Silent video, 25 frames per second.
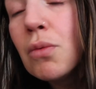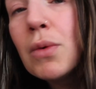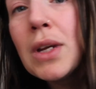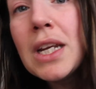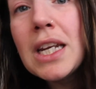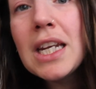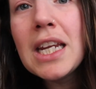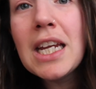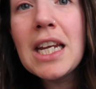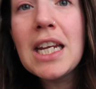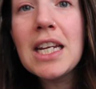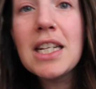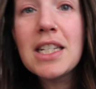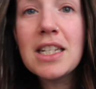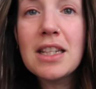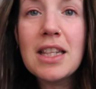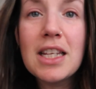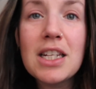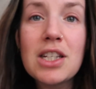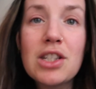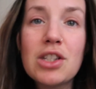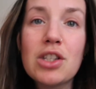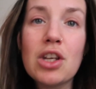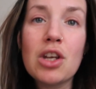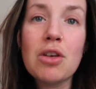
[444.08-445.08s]
we need. And
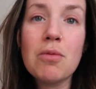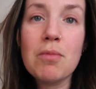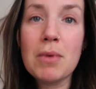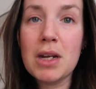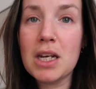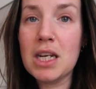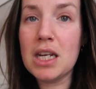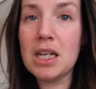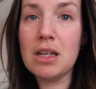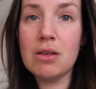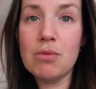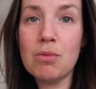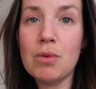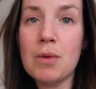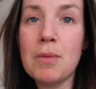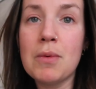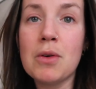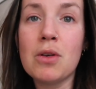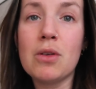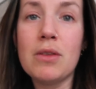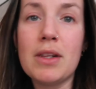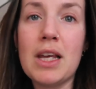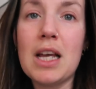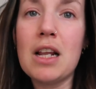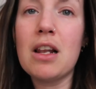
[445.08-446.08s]
there's so many
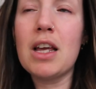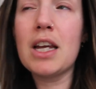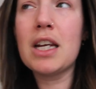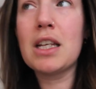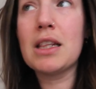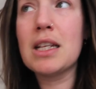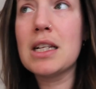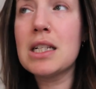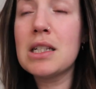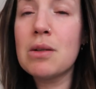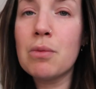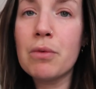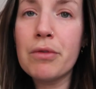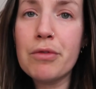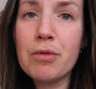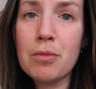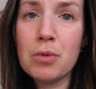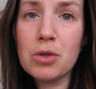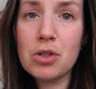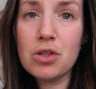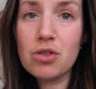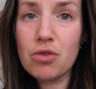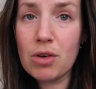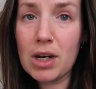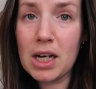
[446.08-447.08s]
women on there, like there's someone
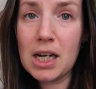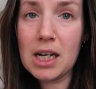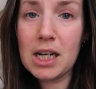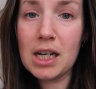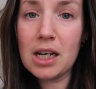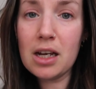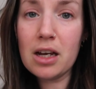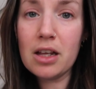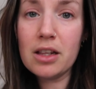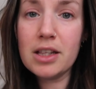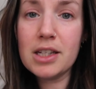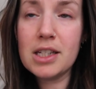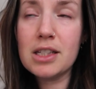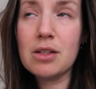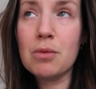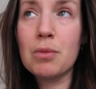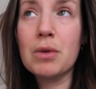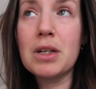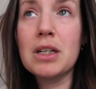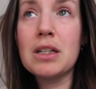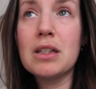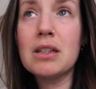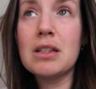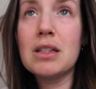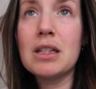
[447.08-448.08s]
from Australia, there's
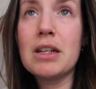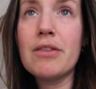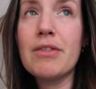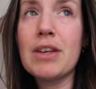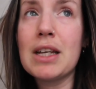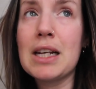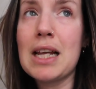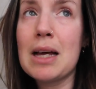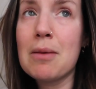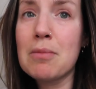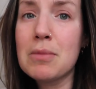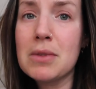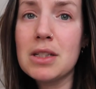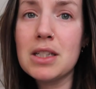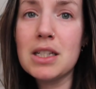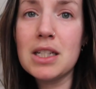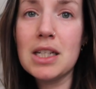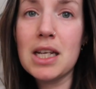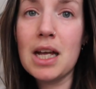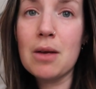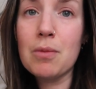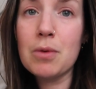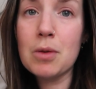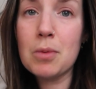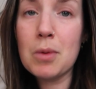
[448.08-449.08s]
someone living in
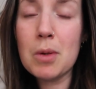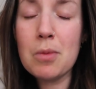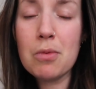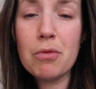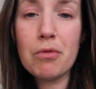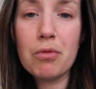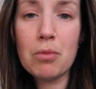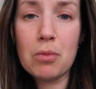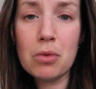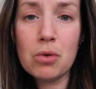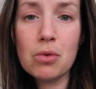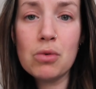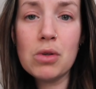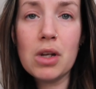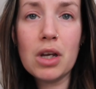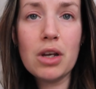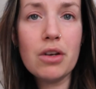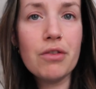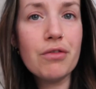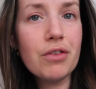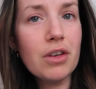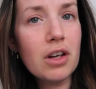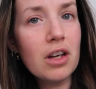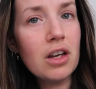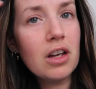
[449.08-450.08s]
Amsterdam, there's people from all
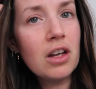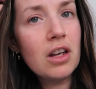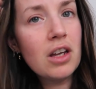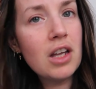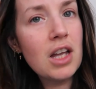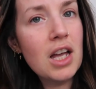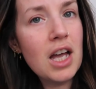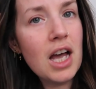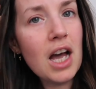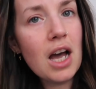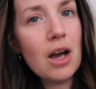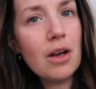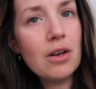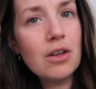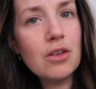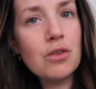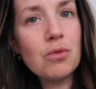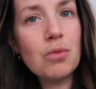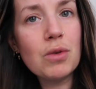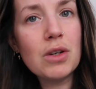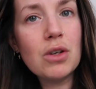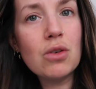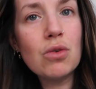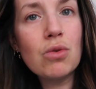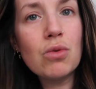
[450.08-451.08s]
over, and
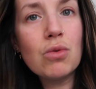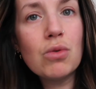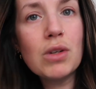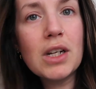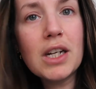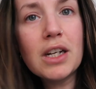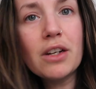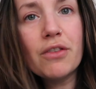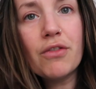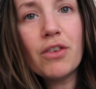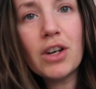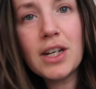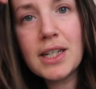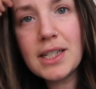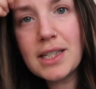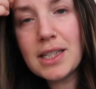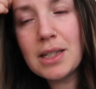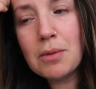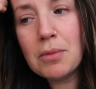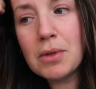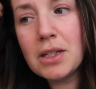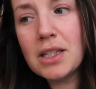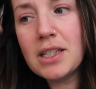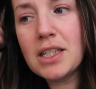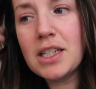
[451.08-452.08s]
we're all in a very
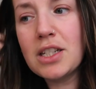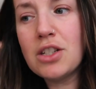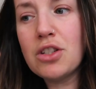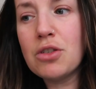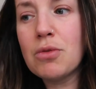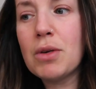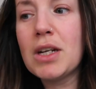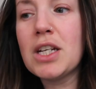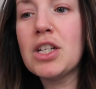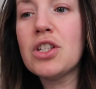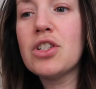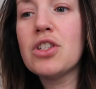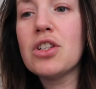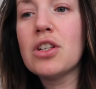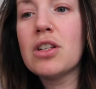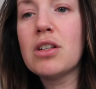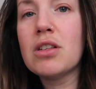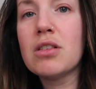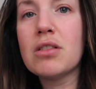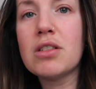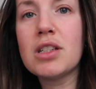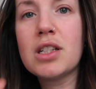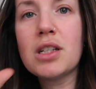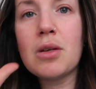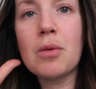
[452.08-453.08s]
similar
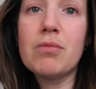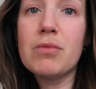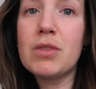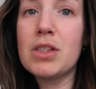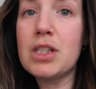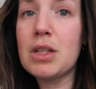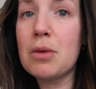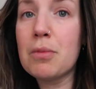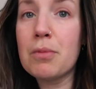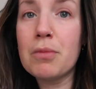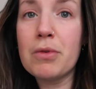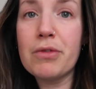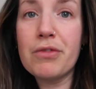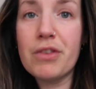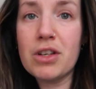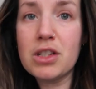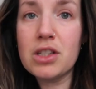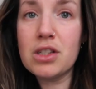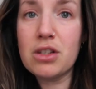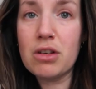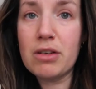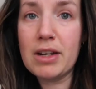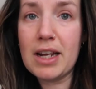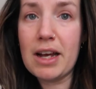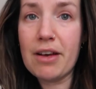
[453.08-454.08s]
situation. Some of
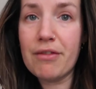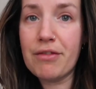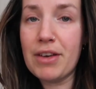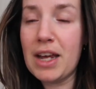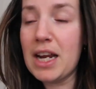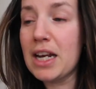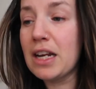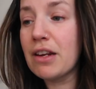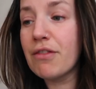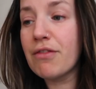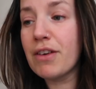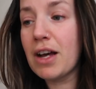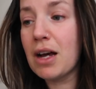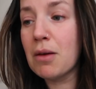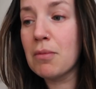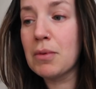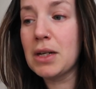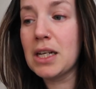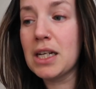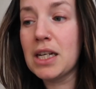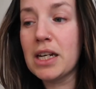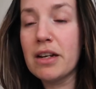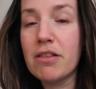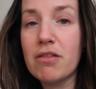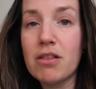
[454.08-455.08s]
us don't have any
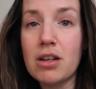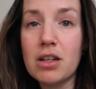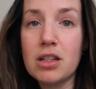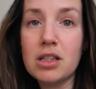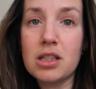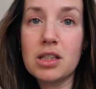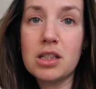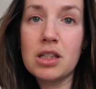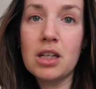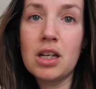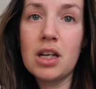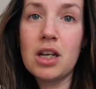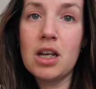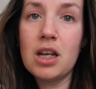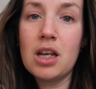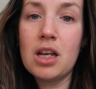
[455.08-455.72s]
family near us,